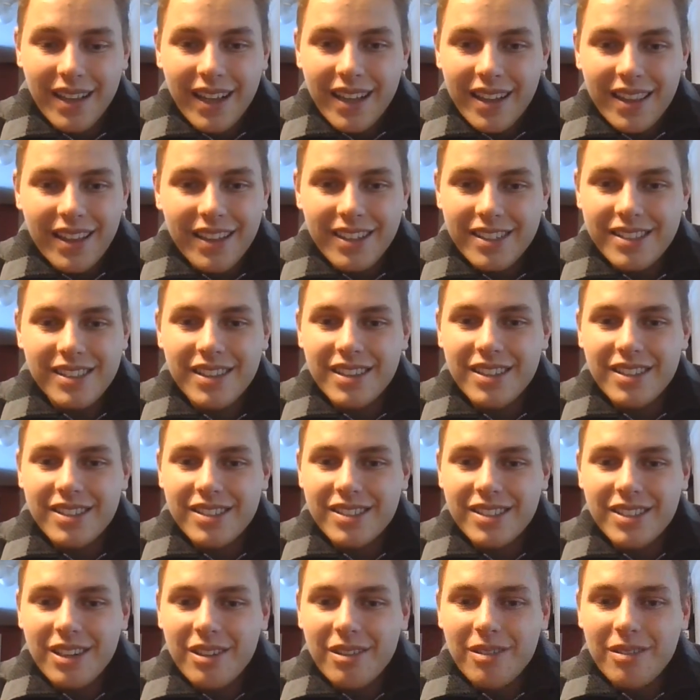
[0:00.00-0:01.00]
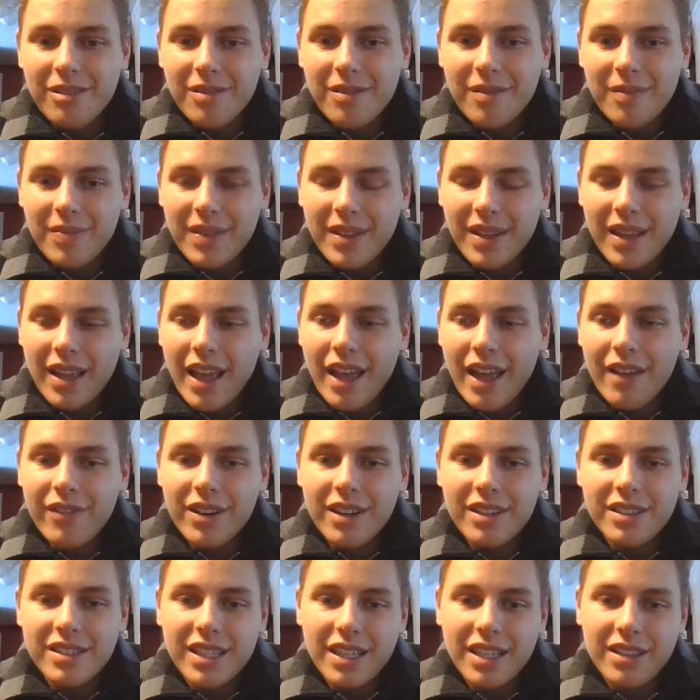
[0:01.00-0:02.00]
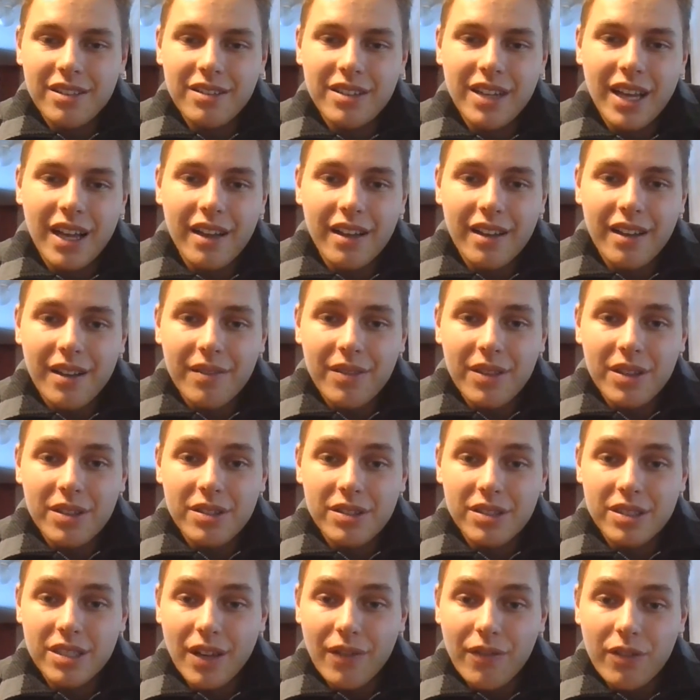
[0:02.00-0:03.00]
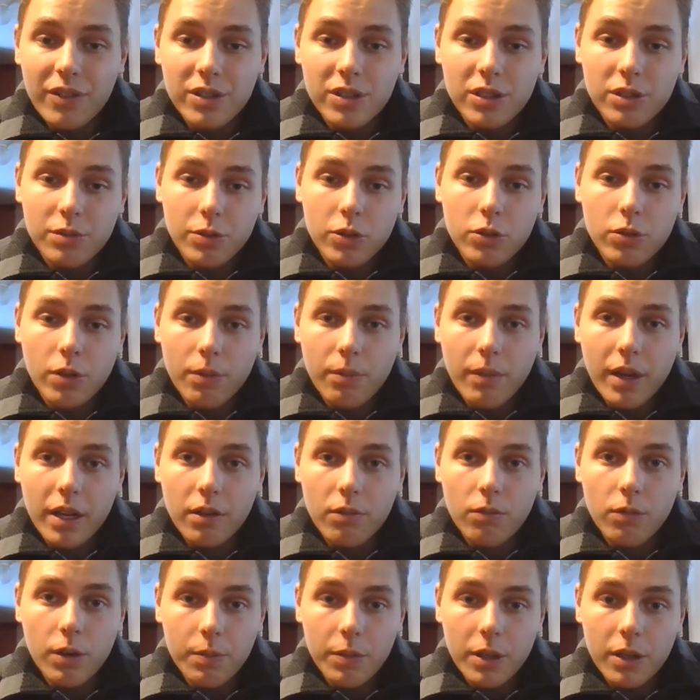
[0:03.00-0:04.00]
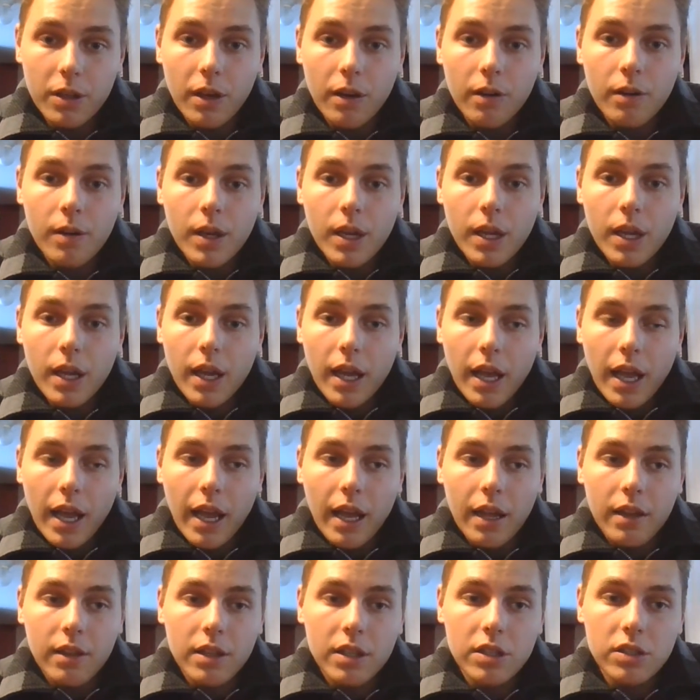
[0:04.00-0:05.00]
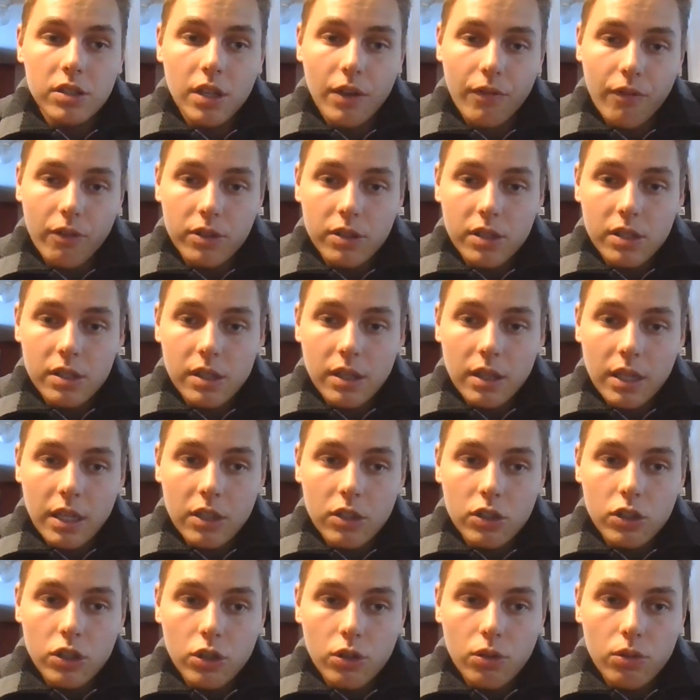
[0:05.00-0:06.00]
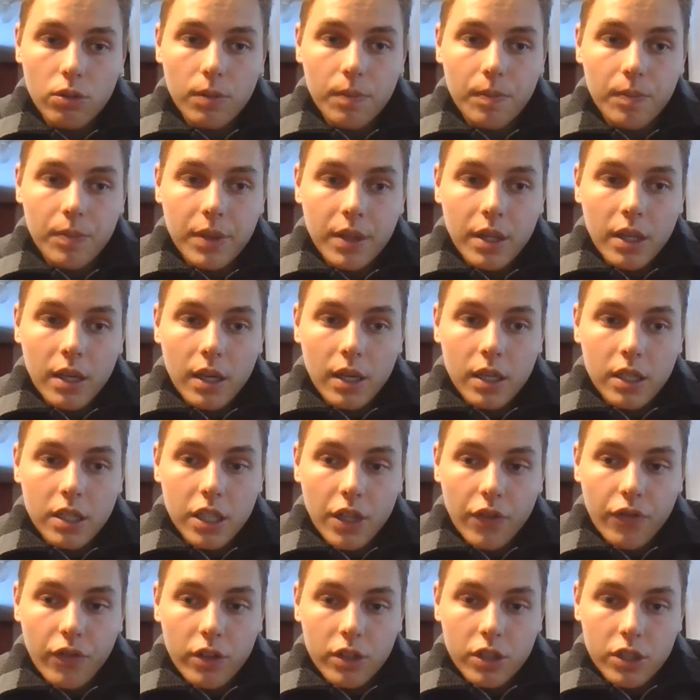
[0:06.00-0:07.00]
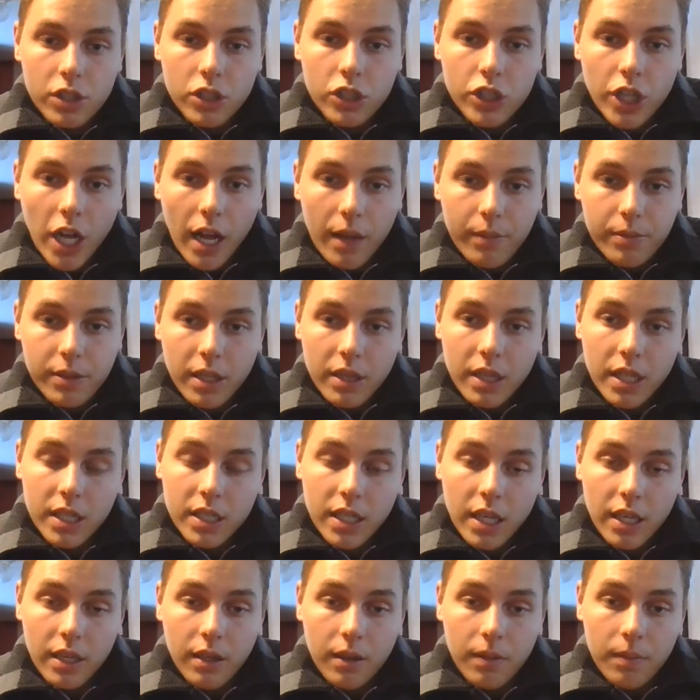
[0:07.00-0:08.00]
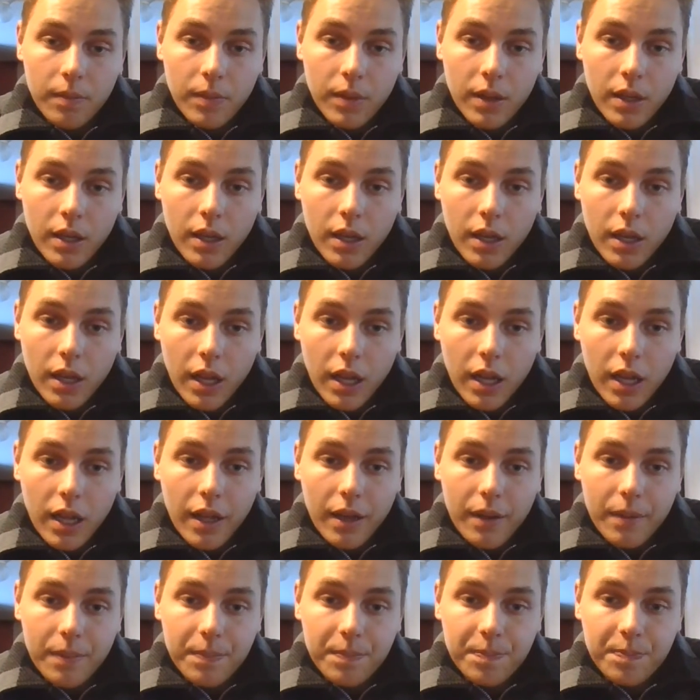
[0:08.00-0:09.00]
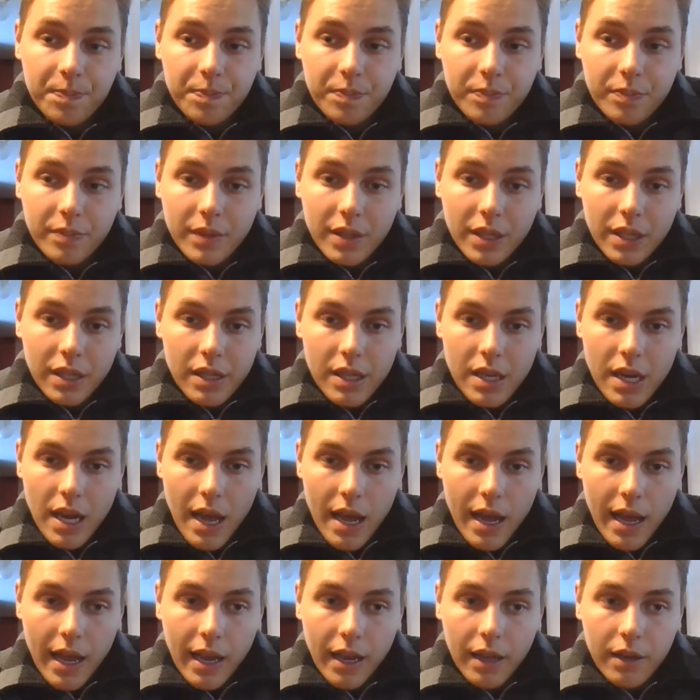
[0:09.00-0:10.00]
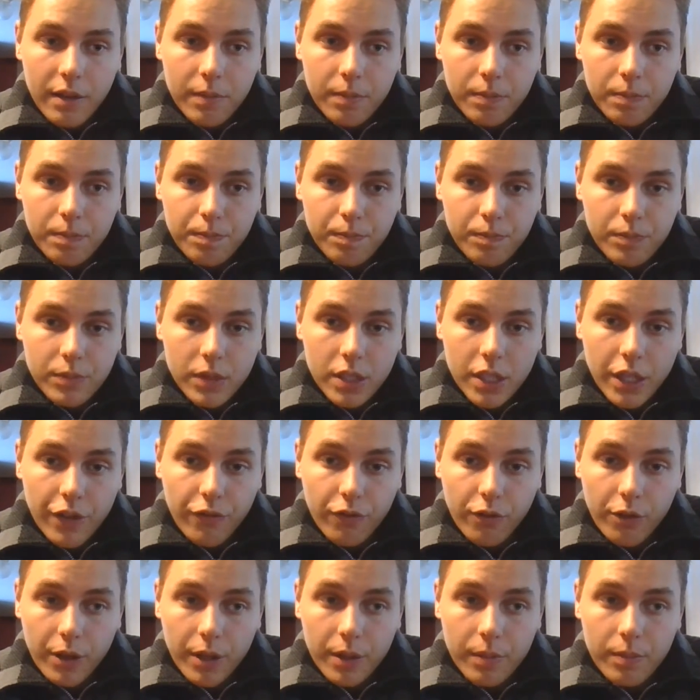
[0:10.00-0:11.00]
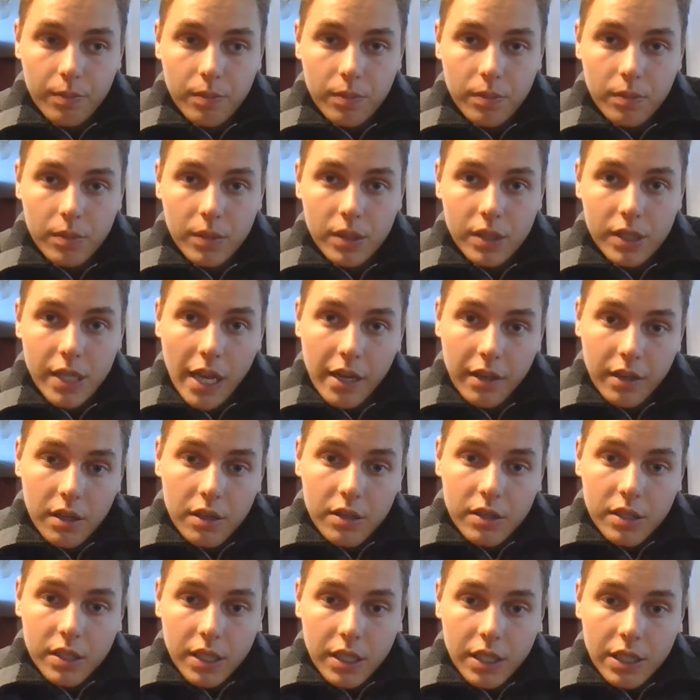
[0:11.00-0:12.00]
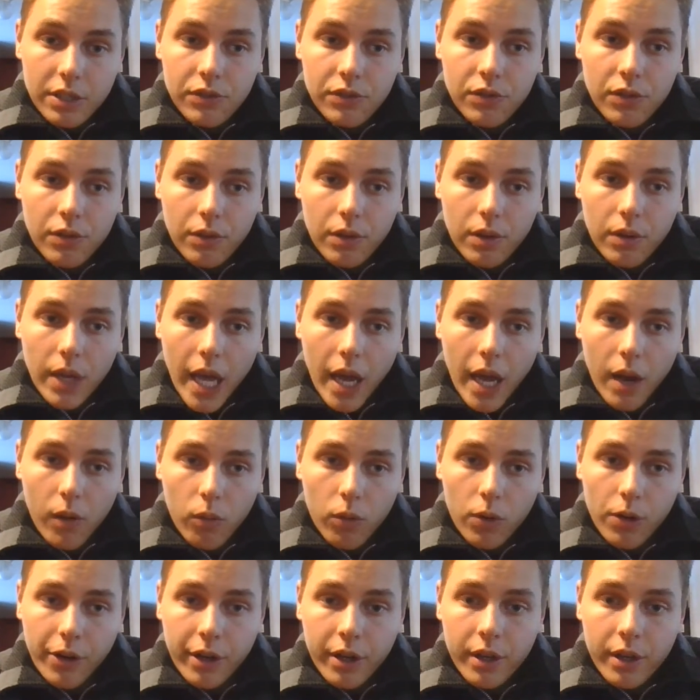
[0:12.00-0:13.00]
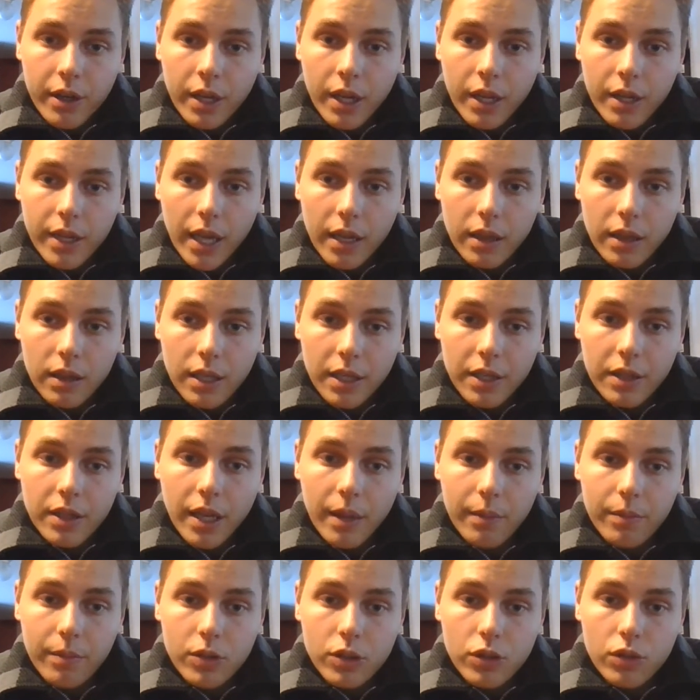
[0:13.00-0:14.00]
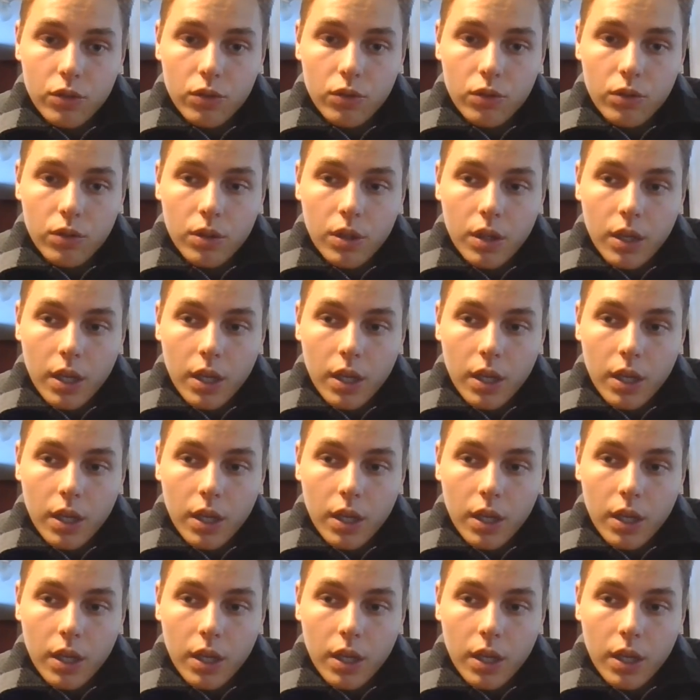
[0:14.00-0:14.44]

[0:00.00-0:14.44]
There's no evidence that they're not. There's differences between men and women, though, and these differences lead to different jobs that they take, and different tendencies at work that lead them to